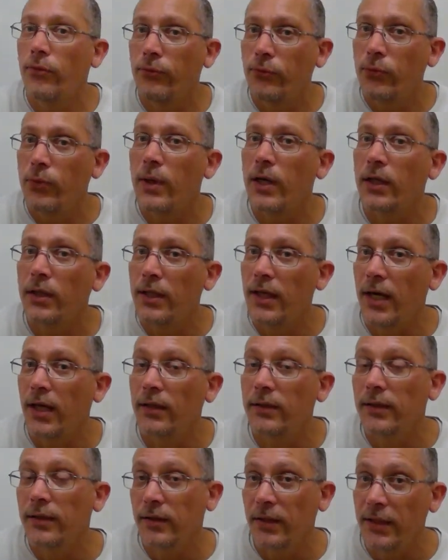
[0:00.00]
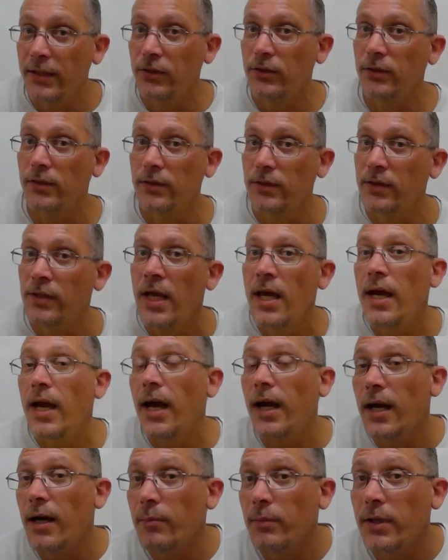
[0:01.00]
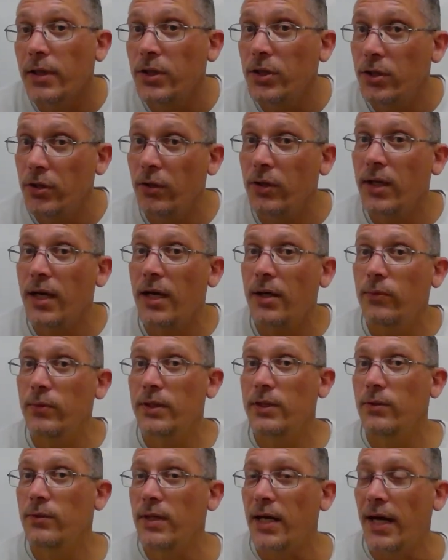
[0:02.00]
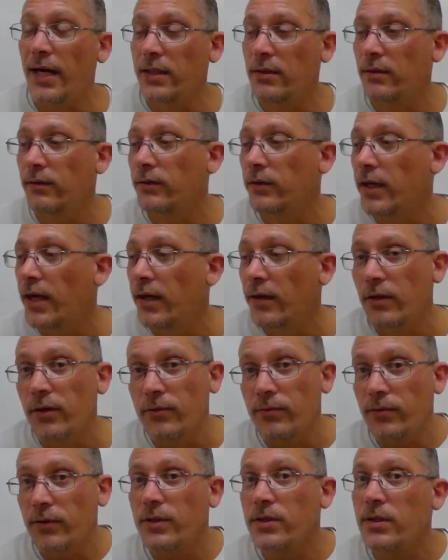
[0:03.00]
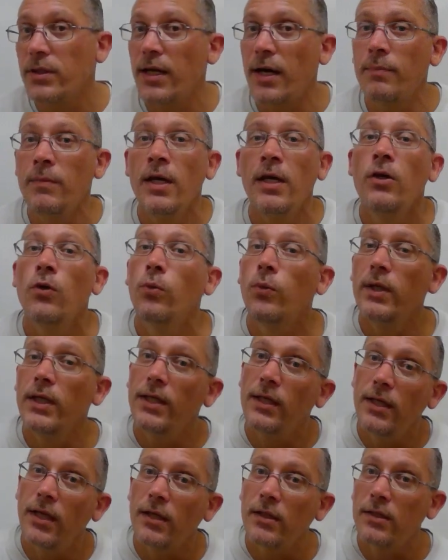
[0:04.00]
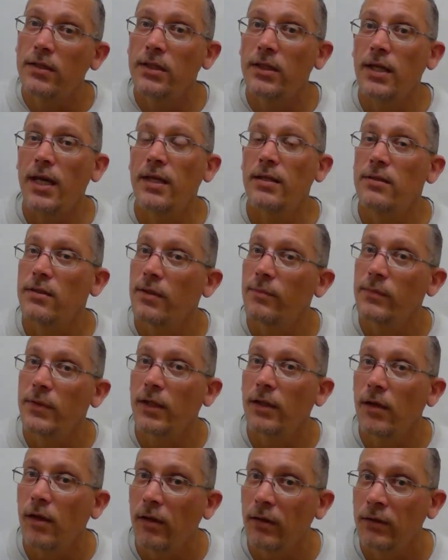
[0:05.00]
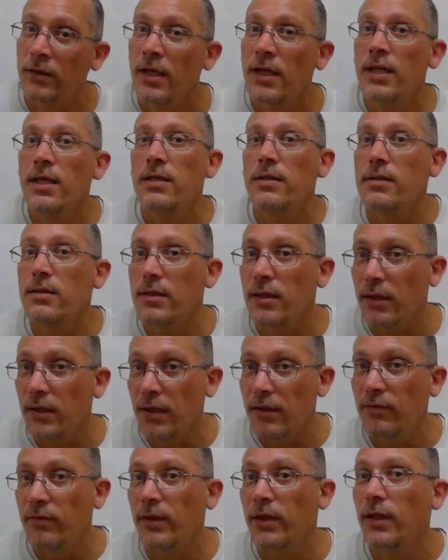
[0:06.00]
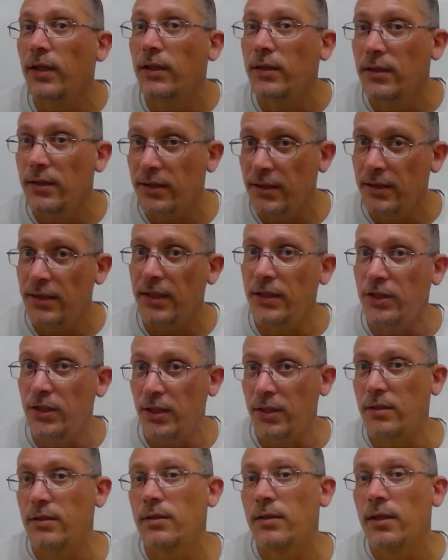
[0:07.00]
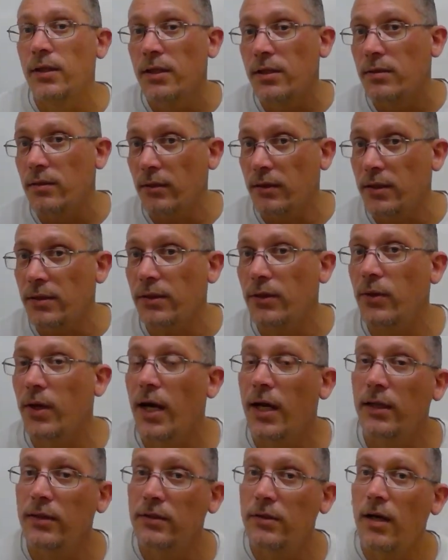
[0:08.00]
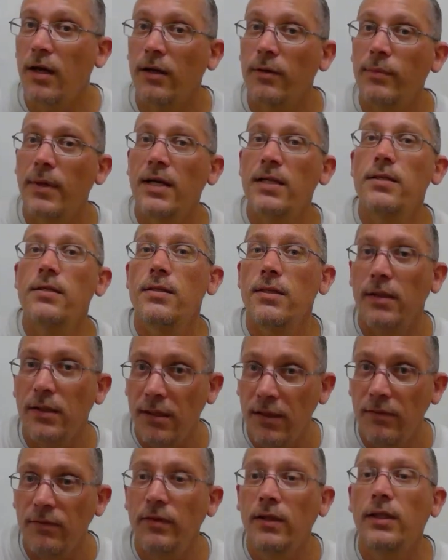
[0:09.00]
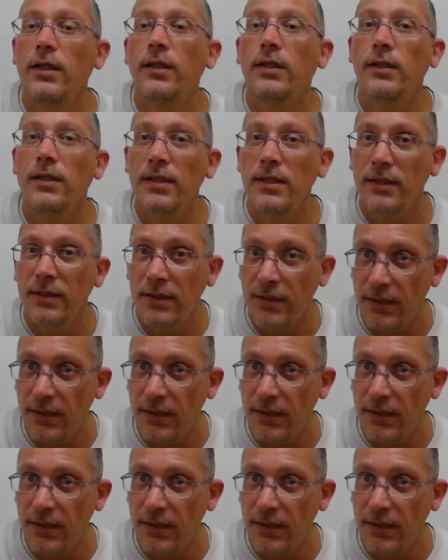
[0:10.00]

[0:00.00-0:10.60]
through our calculations. And I'm going to show you how we do that. Okay, in the first step, we need to understand something called significant digits. So let's go ahead and talk about significant